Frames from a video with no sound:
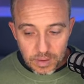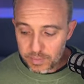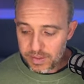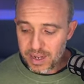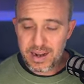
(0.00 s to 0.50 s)

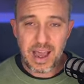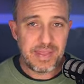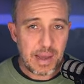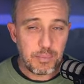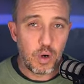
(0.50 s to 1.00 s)
then at
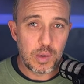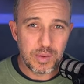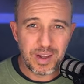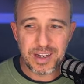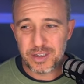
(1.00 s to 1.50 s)
that point we're
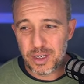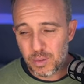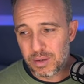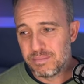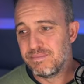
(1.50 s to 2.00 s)
like, you know
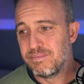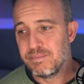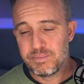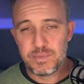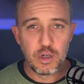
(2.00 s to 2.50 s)
what?
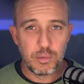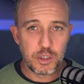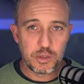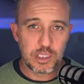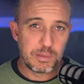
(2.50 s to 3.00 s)
this
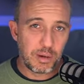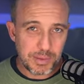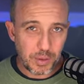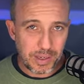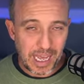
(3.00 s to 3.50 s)
opportunity is probably
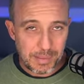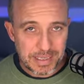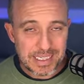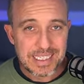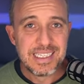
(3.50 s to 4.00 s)
not going to happen.